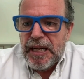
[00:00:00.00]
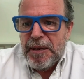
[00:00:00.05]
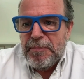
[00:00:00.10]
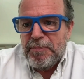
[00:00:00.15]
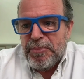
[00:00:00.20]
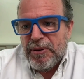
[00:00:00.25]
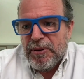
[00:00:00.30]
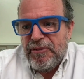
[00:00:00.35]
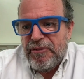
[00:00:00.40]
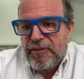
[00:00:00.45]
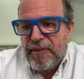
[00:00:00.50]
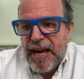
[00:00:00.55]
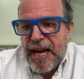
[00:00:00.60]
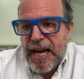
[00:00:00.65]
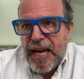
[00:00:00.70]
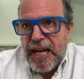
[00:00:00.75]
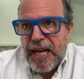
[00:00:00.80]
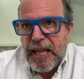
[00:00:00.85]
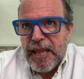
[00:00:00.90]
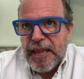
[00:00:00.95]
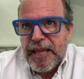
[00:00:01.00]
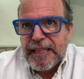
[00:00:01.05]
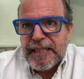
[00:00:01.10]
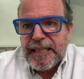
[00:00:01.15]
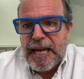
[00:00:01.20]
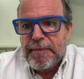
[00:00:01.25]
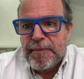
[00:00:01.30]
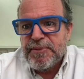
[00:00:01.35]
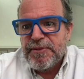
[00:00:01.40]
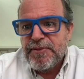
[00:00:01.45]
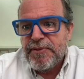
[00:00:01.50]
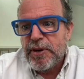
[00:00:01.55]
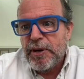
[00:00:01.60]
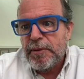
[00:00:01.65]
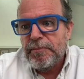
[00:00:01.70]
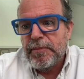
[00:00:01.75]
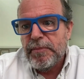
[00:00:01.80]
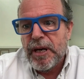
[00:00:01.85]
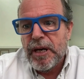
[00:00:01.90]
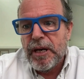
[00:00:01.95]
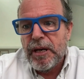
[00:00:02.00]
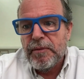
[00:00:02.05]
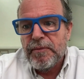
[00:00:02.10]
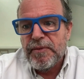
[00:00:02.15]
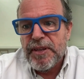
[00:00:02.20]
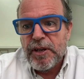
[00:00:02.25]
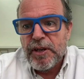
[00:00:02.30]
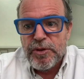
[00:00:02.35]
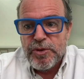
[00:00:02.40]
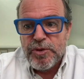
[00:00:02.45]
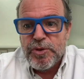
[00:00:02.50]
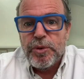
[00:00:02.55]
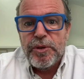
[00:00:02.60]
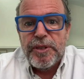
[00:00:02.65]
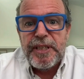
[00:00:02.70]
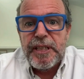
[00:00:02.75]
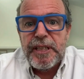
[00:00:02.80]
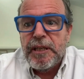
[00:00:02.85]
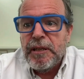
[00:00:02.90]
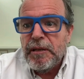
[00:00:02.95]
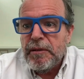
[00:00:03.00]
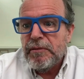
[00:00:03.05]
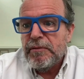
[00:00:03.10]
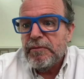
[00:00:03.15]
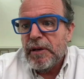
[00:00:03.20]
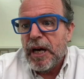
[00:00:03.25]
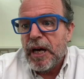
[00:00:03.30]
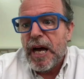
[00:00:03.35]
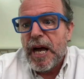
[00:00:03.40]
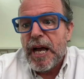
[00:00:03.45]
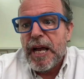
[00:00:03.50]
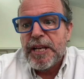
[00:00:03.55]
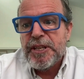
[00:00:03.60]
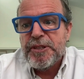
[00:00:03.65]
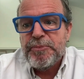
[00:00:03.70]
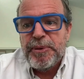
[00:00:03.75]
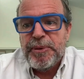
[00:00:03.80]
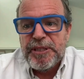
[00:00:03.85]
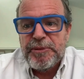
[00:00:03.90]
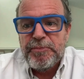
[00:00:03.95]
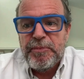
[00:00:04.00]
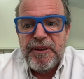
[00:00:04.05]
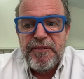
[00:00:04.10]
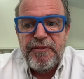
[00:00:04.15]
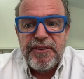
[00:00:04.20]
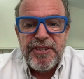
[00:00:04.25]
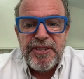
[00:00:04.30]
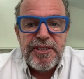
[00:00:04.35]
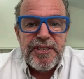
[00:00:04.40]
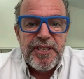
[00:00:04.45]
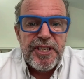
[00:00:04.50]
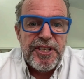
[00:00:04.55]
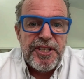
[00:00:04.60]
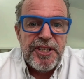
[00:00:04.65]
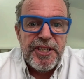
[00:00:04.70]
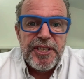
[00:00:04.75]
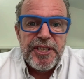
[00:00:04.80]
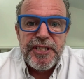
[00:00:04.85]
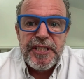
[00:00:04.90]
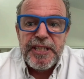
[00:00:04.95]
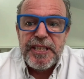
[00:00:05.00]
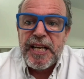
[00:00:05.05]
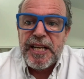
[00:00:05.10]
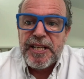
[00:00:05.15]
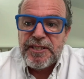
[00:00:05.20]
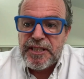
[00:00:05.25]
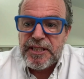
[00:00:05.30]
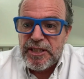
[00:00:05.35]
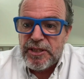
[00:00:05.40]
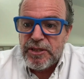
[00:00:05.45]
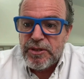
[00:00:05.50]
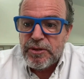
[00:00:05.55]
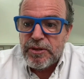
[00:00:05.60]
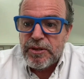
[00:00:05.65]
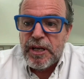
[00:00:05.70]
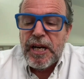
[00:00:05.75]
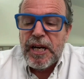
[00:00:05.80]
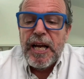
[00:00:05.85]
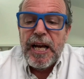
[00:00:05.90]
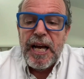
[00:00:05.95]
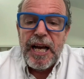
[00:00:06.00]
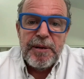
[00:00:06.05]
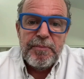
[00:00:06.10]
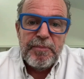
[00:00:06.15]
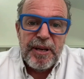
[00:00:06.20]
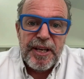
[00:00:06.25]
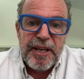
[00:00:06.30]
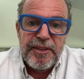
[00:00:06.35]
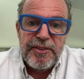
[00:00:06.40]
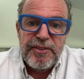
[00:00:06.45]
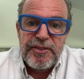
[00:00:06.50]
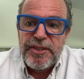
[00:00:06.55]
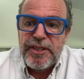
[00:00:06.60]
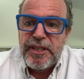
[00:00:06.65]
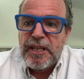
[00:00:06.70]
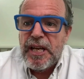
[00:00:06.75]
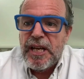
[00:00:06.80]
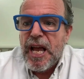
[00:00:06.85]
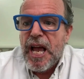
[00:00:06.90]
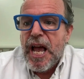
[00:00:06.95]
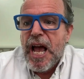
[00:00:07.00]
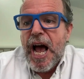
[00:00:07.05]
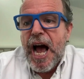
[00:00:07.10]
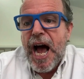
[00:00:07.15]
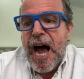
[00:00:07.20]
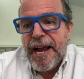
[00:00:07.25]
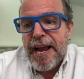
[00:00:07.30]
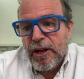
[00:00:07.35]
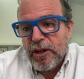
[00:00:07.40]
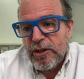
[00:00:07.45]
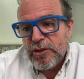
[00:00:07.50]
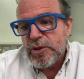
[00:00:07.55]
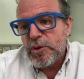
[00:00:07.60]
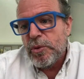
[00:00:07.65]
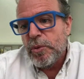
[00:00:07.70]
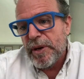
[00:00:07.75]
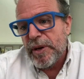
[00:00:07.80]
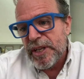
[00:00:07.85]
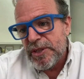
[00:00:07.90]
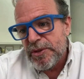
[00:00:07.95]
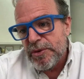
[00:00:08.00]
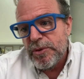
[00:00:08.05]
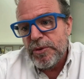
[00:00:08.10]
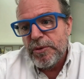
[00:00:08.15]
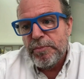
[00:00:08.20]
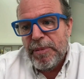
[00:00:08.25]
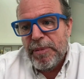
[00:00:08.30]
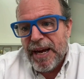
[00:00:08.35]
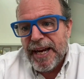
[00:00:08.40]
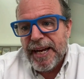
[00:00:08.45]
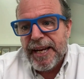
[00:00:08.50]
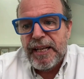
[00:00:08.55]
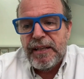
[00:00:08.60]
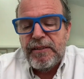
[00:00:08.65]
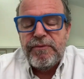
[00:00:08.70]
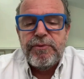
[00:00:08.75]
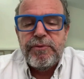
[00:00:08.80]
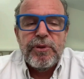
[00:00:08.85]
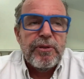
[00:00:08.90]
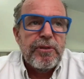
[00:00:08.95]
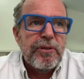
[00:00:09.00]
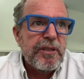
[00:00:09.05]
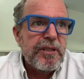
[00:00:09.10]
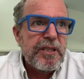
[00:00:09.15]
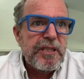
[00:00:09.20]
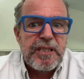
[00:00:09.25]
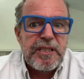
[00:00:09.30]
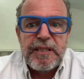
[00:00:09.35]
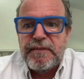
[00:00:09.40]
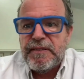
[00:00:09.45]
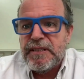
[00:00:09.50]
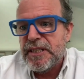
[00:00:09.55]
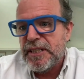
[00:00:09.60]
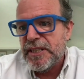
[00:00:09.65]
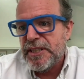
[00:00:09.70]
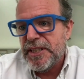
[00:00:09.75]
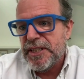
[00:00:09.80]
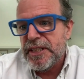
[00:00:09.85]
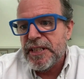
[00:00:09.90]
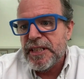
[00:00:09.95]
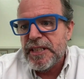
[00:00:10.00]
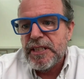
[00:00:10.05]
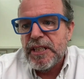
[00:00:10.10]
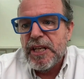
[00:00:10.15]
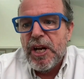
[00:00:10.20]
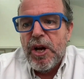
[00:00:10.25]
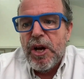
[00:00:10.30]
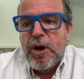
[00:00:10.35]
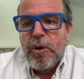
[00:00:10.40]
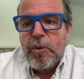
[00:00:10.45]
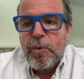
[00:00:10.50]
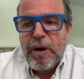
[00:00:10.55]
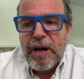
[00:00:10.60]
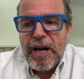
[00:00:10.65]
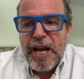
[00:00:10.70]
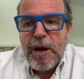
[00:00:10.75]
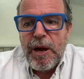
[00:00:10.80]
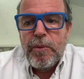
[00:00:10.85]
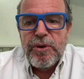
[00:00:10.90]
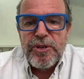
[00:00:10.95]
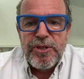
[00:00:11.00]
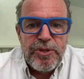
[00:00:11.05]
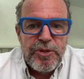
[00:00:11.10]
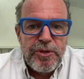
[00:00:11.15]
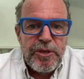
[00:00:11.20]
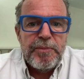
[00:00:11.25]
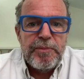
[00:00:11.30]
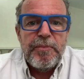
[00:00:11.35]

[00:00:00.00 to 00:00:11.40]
profile that comes from the consulting. I spent my first 10 years in Accenture and McKinsey. I also went to banking for 17 years while I was doing